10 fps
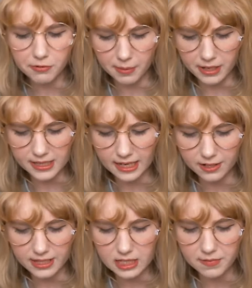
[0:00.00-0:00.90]
I'm going to title
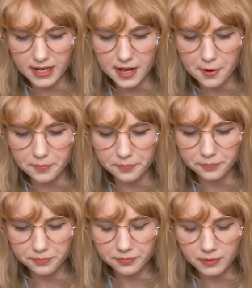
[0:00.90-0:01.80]
this video,
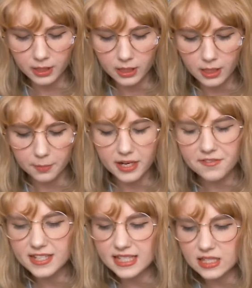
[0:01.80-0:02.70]
but if
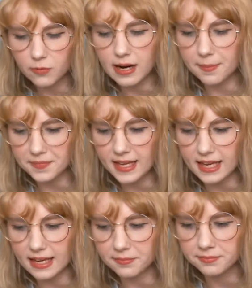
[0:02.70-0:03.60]
it's what I'm
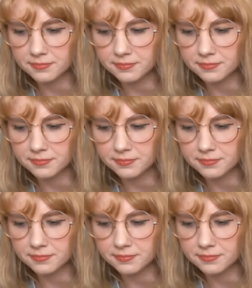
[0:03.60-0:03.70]
thinking,